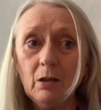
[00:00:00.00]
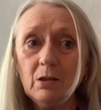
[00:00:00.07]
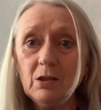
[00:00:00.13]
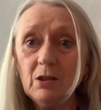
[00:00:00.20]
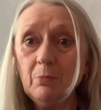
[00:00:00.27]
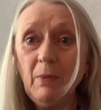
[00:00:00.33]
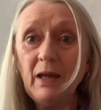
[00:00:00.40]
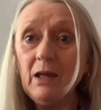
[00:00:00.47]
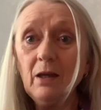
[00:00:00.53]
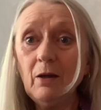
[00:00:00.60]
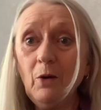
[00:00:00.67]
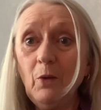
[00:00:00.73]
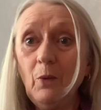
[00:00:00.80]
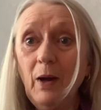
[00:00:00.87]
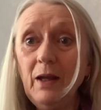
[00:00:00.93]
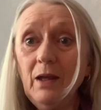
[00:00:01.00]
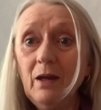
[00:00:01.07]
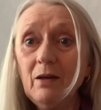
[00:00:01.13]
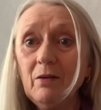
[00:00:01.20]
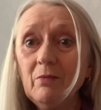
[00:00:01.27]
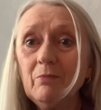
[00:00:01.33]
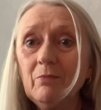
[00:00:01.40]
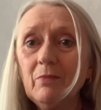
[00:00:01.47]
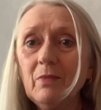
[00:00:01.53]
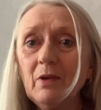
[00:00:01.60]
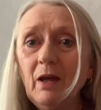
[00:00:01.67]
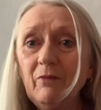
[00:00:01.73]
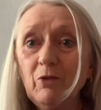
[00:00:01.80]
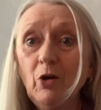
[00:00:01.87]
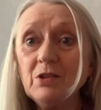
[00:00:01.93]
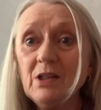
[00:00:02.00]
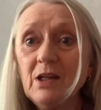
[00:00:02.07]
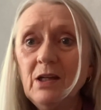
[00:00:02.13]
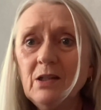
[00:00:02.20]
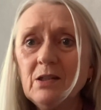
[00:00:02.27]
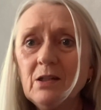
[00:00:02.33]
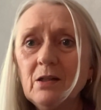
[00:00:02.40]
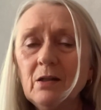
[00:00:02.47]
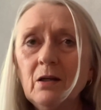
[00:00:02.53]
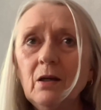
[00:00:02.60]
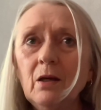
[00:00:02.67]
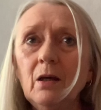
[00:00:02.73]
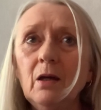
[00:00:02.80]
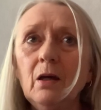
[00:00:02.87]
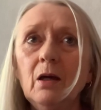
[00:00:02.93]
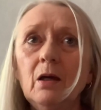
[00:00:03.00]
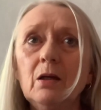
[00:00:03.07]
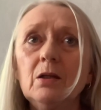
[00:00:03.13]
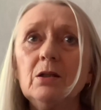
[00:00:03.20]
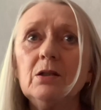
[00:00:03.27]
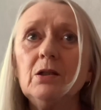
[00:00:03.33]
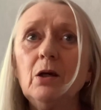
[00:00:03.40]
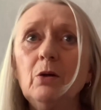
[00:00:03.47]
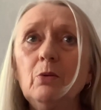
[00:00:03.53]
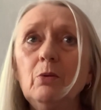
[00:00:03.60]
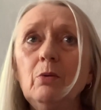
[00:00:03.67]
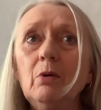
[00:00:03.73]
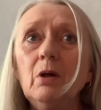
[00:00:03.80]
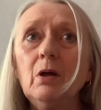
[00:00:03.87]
to make it go away. I've got it, so